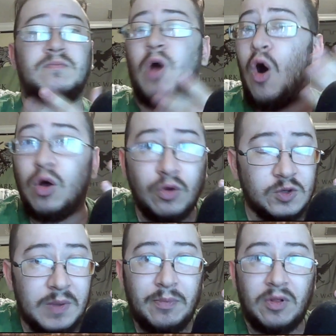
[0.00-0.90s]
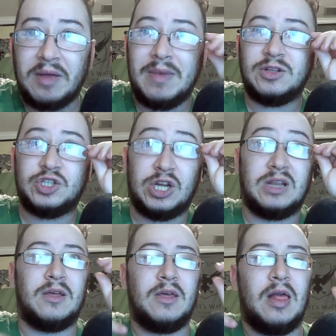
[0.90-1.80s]
All those people I
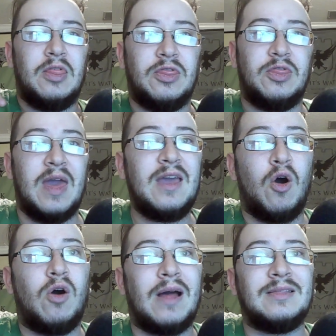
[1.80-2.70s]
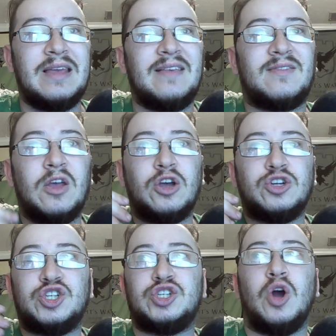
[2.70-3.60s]
mentioned, they all at least
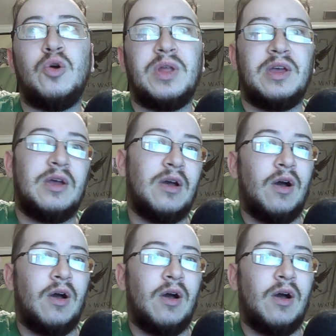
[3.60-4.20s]
showed it